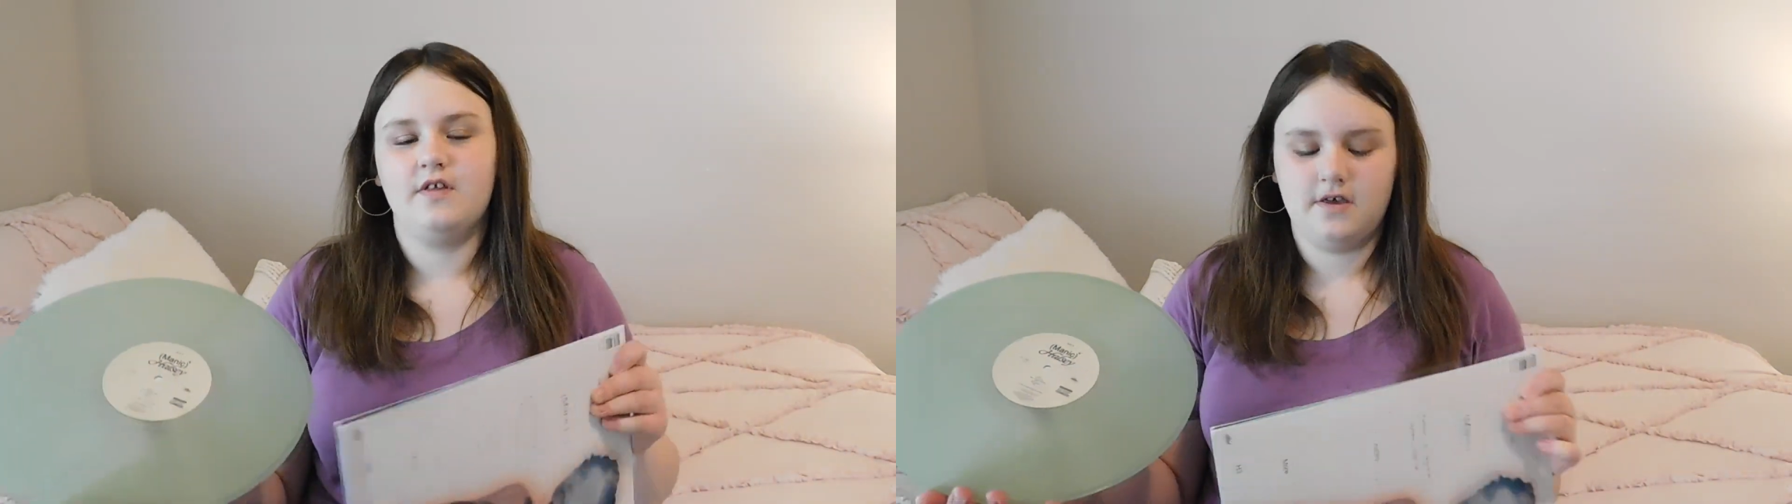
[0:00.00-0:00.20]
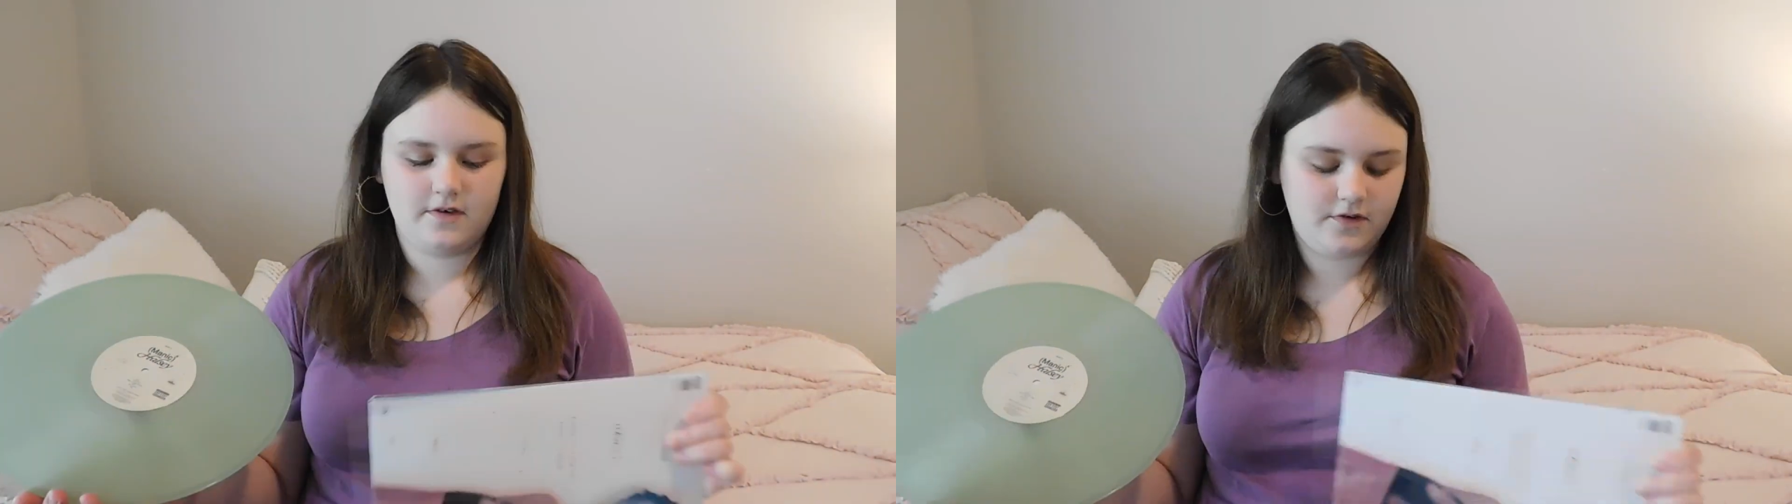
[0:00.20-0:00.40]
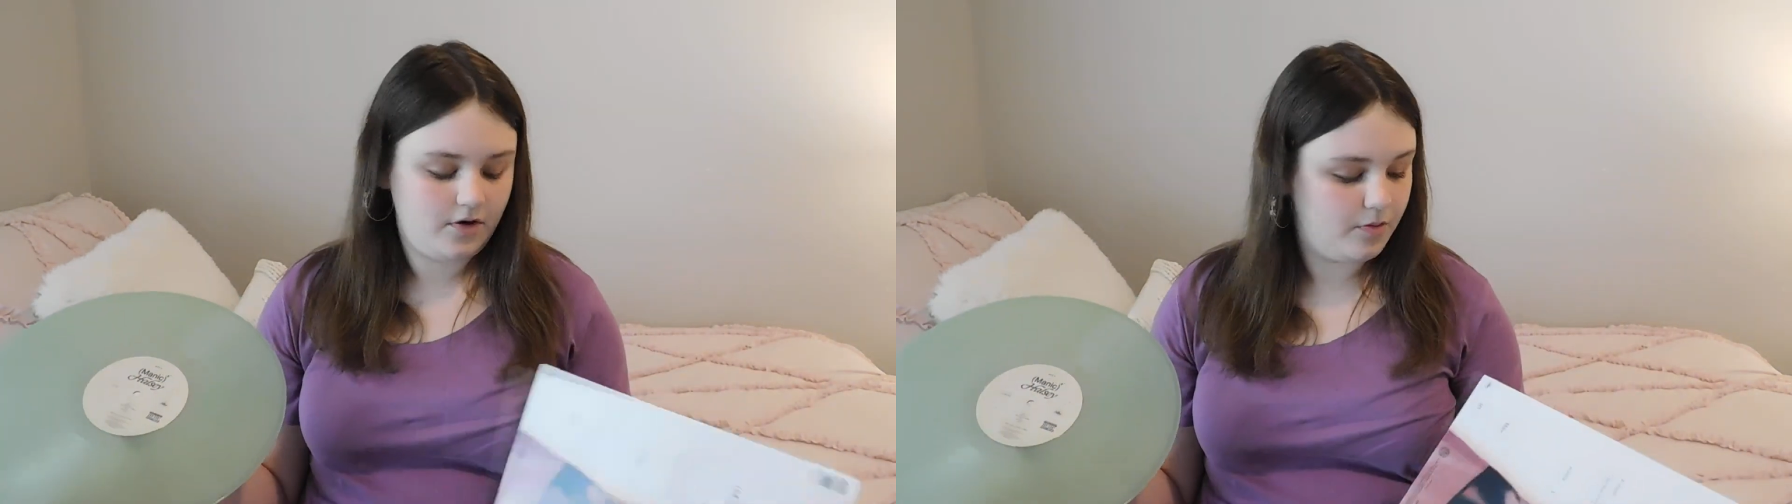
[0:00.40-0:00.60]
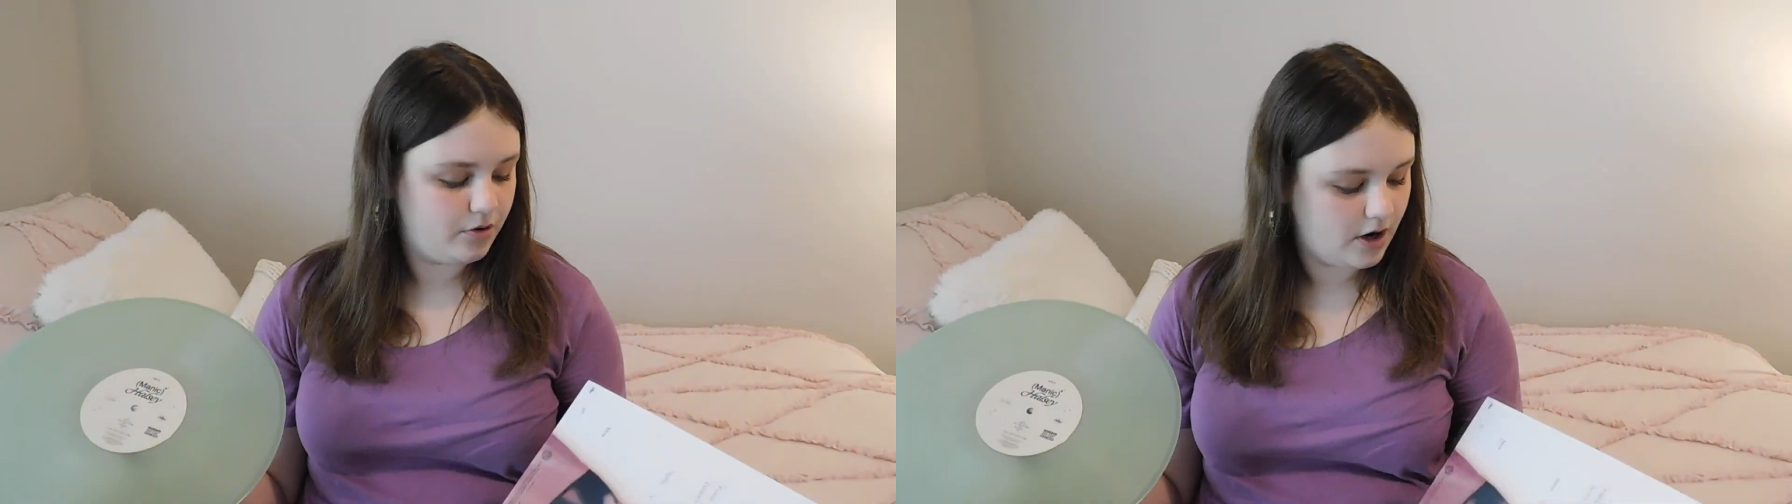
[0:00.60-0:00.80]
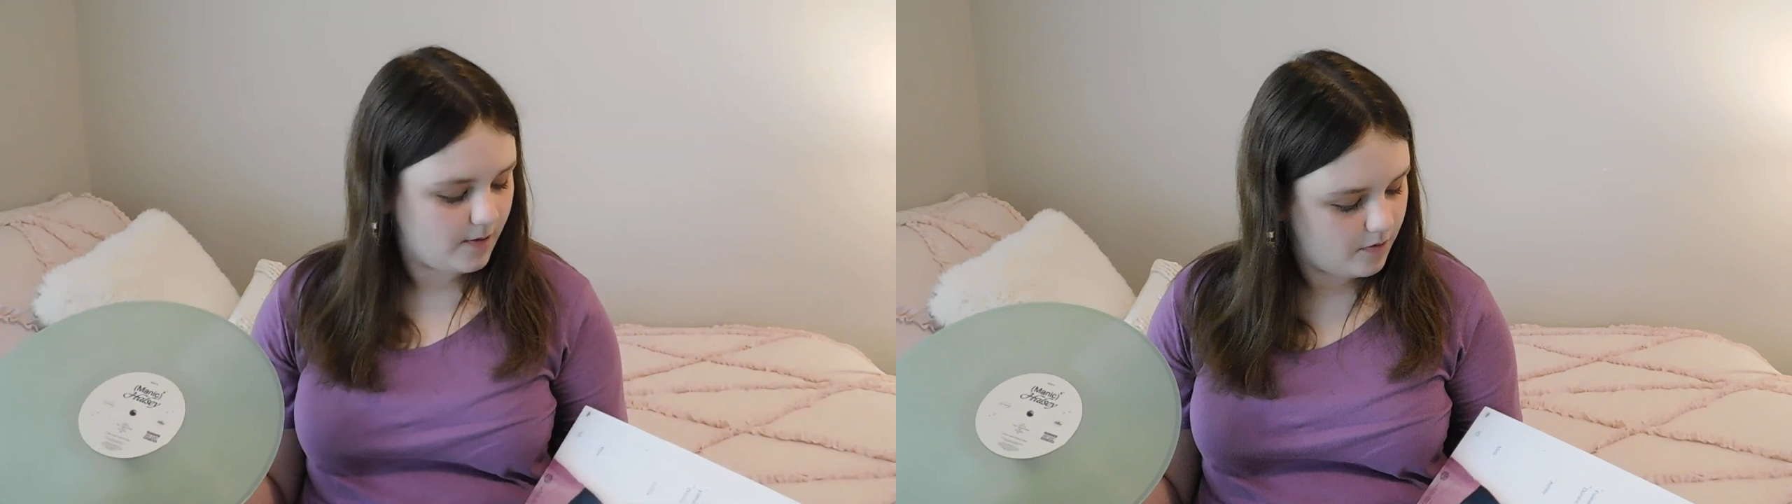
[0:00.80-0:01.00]
this are
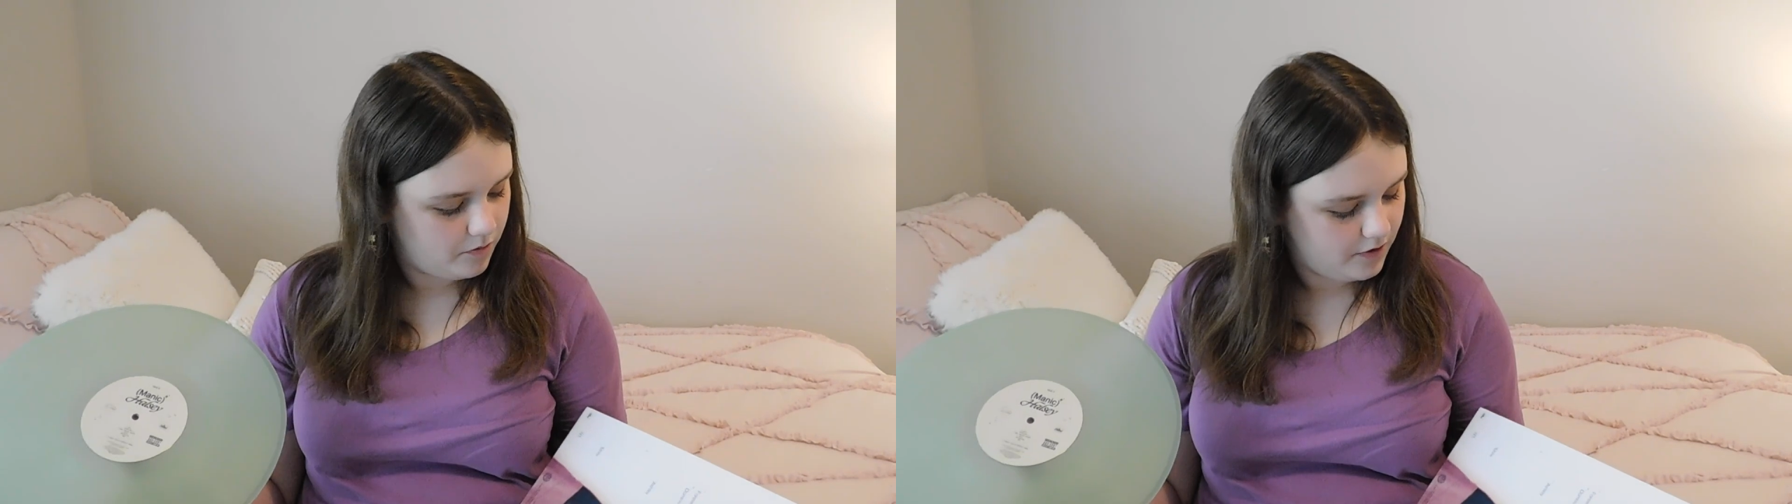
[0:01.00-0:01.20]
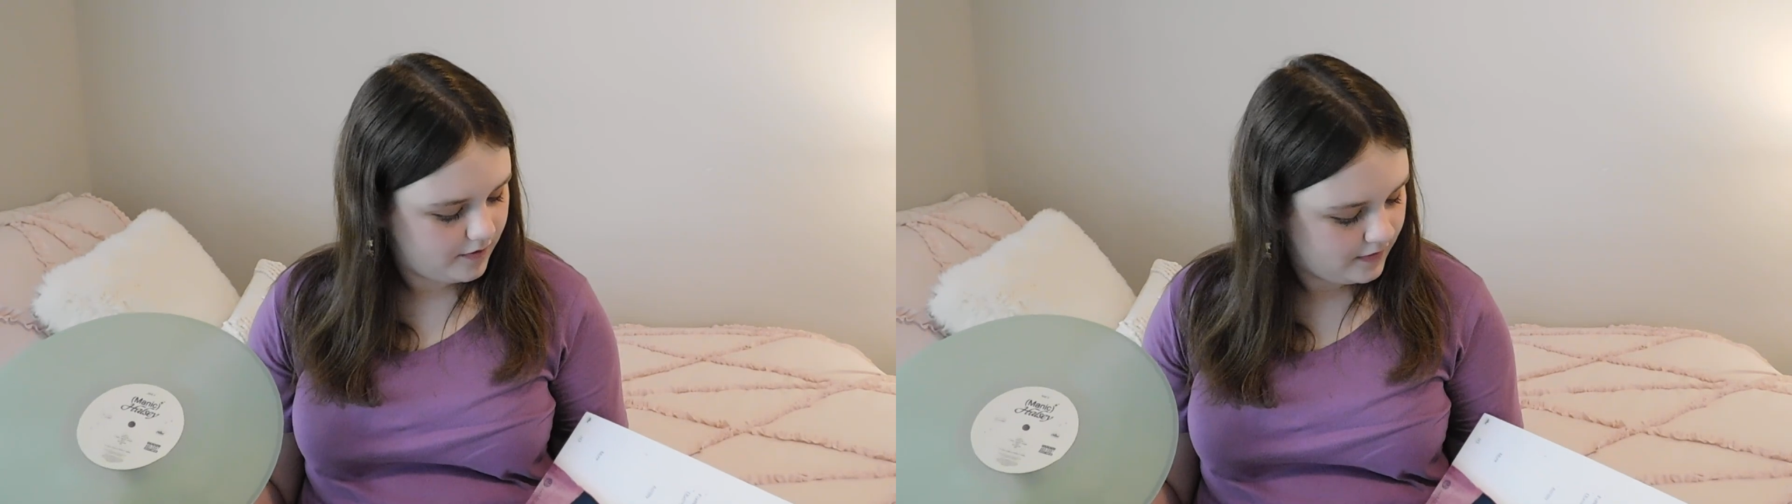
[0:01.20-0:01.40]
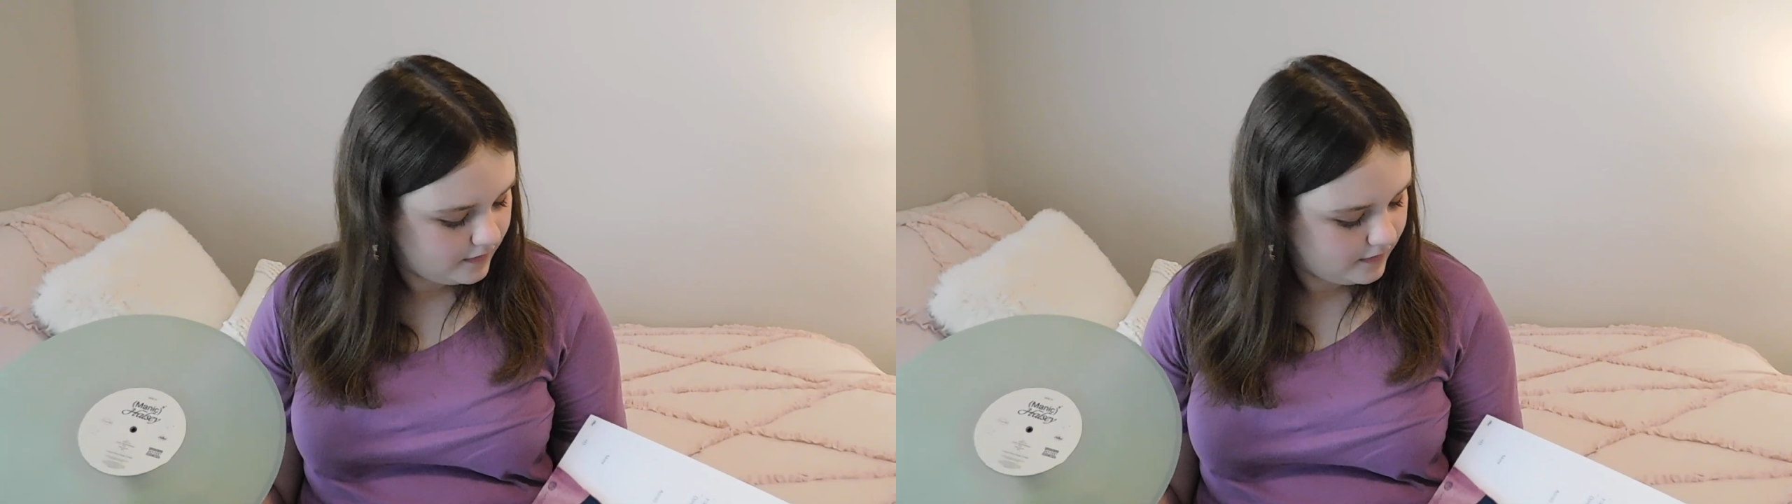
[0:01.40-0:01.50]
probably